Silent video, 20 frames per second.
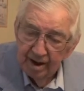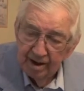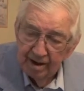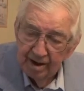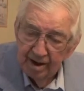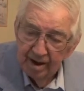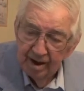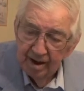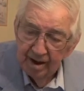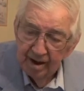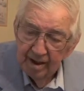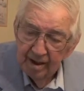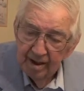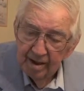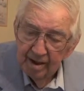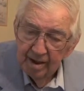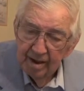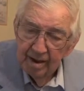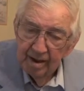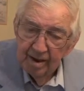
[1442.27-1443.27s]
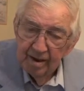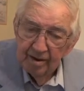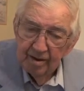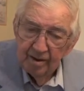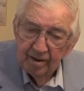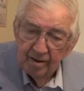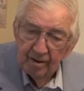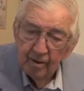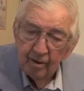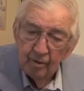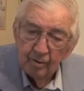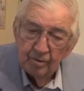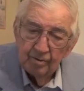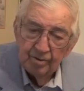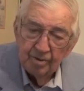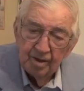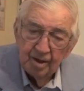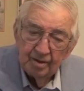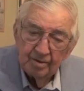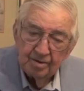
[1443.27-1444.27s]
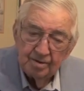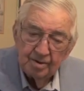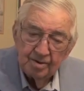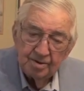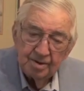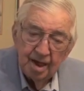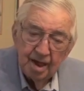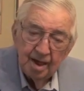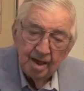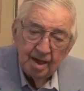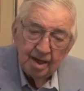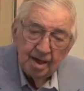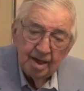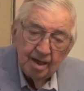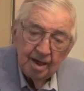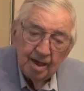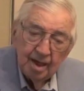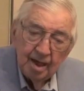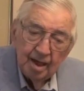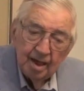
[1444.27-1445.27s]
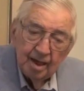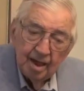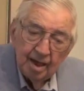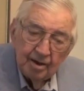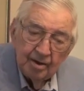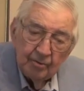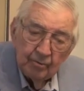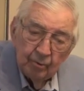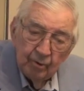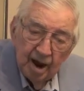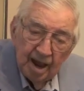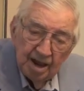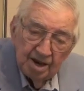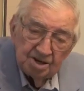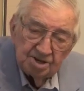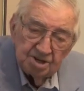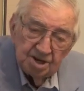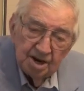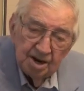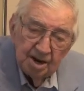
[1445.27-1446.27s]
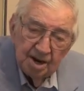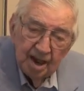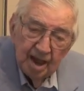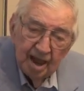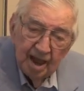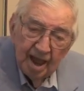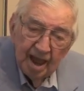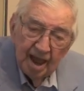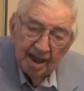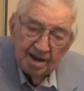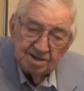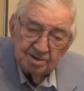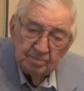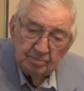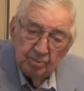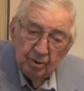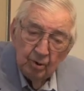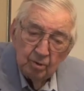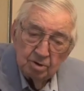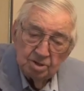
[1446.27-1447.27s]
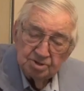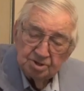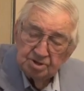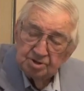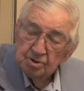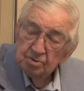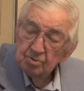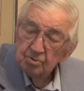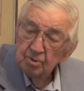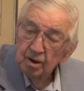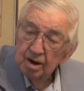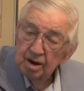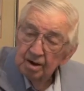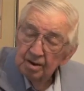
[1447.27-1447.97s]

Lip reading: alike. No, there's a Crash as opposed to